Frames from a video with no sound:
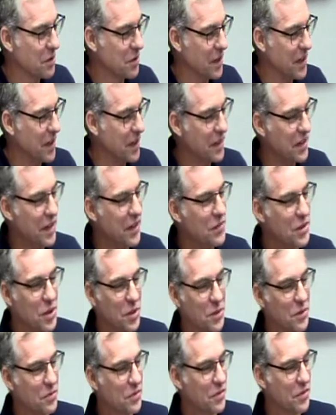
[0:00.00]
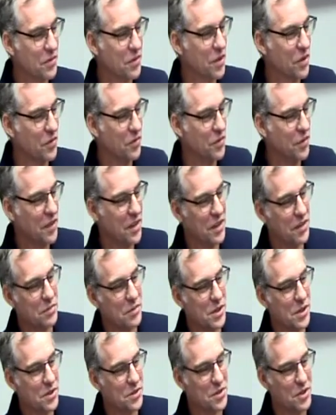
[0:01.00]
great, even though the, the,
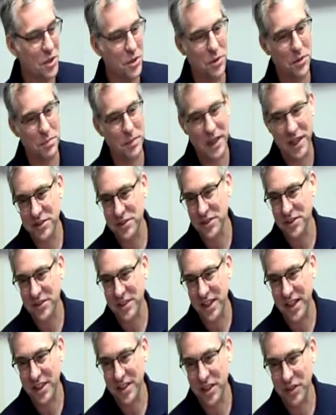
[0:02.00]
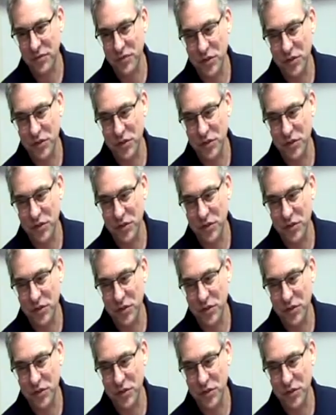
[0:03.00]
we are told by society,